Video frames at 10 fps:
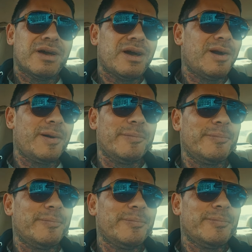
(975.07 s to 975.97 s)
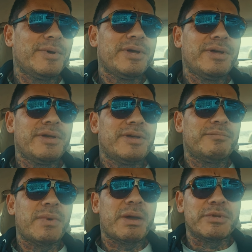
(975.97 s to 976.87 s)

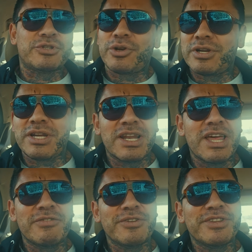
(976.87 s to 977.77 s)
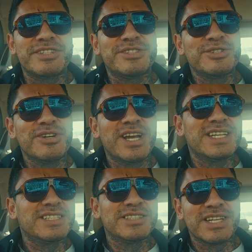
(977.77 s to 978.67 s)
My maturity level this year
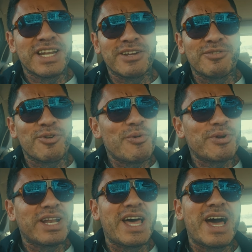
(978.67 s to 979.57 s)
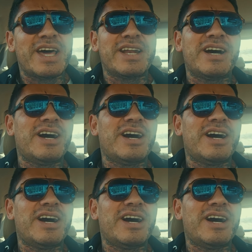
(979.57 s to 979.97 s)
has, like, grown a lot.